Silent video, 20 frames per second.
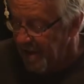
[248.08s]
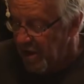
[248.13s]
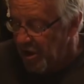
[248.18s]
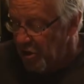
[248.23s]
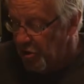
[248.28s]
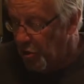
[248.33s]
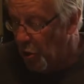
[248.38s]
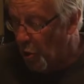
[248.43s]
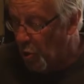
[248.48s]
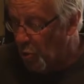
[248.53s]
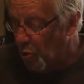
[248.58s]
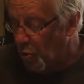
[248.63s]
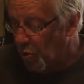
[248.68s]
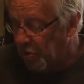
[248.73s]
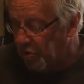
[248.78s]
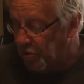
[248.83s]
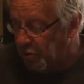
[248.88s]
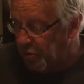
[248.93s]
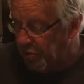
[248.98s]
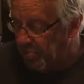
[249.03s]
No
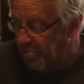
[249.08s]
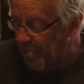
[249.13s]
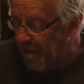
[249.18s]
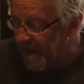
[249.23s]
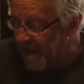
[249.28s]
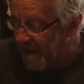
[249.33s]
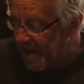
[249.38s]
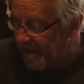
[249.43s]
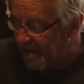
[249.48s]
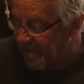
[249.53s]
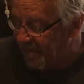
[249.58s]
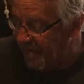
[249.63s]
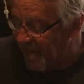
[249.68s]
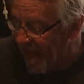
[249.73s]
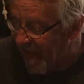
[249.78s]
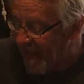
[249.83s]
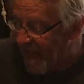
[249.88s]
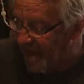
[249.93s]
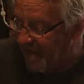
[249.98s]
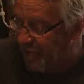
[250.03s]
one could make
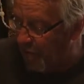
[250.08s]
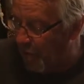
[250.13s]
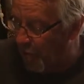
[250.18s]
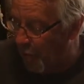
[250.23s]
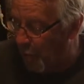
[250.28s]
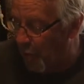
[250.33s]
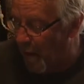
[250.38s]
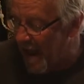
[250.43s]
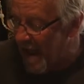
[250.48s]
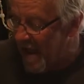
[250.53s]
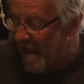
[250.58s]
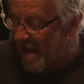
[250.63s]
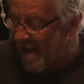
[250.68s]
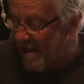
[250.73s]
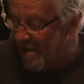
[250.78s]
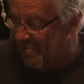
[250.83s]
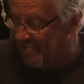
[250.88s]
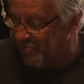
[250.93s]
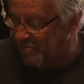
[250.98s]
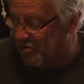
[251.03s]
that
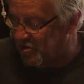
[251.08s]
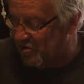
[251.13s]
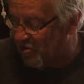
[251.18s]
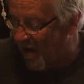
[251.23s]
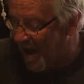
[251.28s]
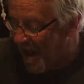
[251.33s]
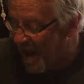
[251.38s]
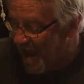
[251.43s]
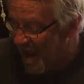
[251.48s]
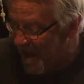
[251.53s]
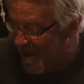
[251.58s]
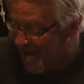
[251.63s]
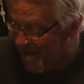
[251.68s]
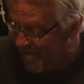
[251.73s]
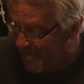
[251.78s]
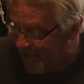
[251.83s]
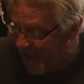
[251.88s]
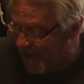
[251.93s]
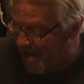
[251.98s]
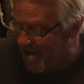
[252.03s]
ram
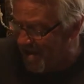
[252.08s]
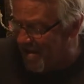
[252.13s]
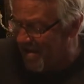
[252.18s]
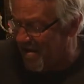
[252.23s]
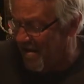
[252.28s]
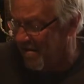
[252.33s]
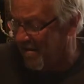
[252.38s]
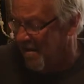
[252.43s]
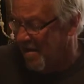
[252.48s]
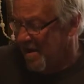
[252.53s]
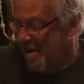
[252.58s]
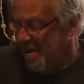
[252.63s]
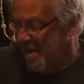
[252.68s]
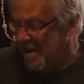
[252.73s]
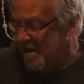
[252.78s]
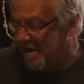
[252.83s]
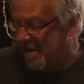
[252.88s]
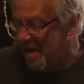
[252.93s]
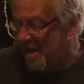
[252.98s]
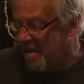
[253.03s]
scram. Yeah,
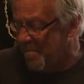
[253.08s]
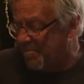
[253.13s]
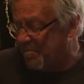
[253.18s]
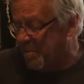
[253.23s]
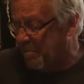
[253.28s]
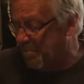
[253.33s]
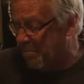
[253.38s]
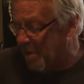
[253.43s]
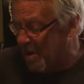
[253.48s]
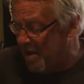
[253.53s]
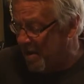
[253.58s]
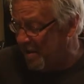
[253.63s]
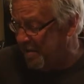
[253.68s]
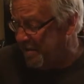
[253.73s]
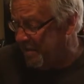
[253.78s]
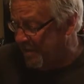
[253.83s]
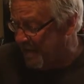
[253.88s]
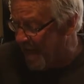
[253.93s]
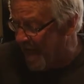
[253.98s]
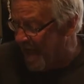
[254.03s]
he kept a
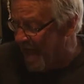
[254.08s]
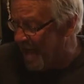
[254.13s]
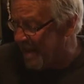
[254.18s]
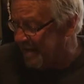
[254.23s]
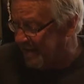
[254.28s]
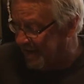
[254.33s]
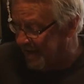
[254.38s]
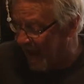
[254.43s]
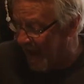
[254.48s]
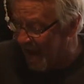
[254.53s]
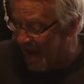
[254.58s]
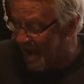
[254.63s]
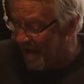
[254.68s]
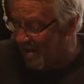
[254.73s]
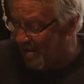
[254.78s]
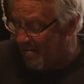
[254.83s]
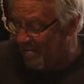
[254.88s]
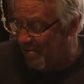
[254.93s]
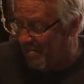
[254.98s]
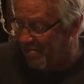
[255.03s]
button that
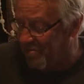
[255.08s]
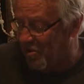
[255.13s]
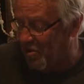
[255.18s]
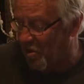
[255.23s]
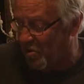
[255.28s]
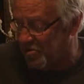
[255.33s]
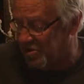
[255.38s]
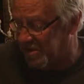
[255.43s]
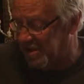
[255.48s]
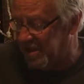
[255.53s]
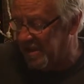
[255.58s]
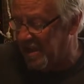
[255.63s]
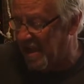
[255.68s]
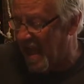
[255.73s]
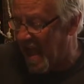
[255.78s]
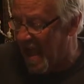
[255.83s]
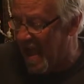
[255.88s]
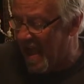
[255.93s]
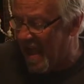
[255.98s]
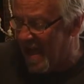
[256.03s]
dam, cause he
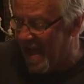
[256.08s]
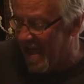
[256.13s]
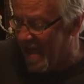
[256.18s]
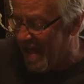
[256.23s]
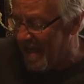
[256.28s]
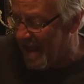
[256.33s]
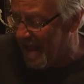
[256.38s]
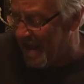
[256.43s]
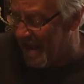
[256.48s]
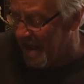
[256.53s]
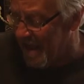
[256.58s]
had